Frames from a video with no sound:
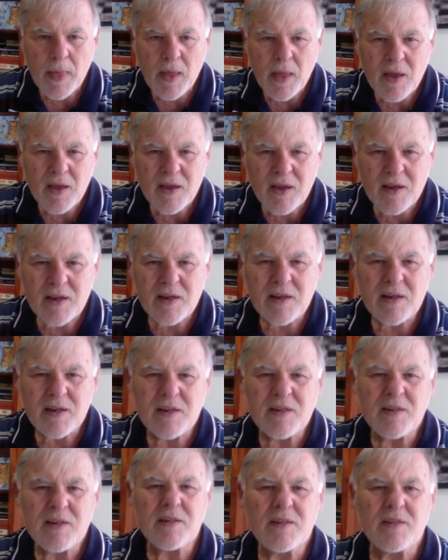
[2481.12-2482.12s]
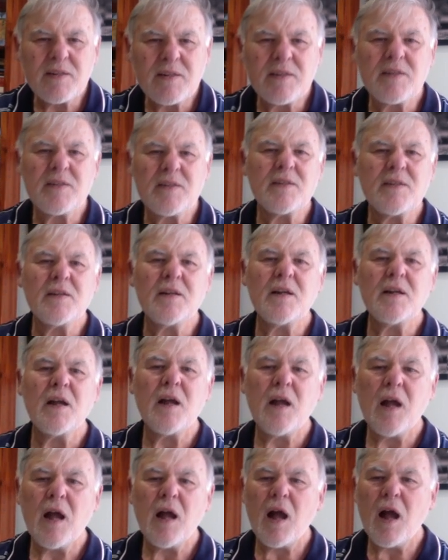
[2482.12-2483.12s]
Knight bd7 develops the knight to where it
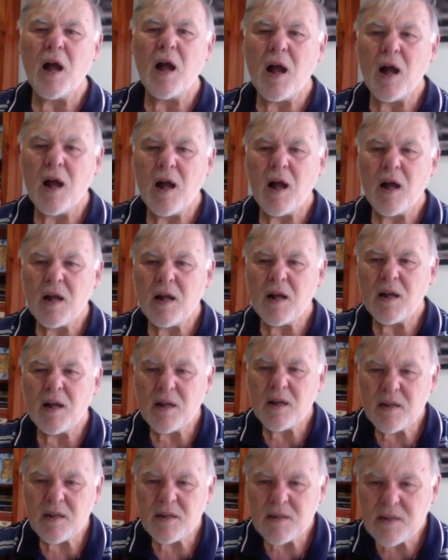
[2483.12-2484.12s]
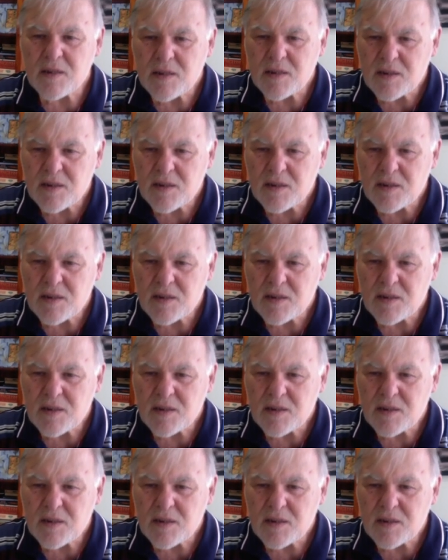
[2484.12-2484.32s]
can capture on f6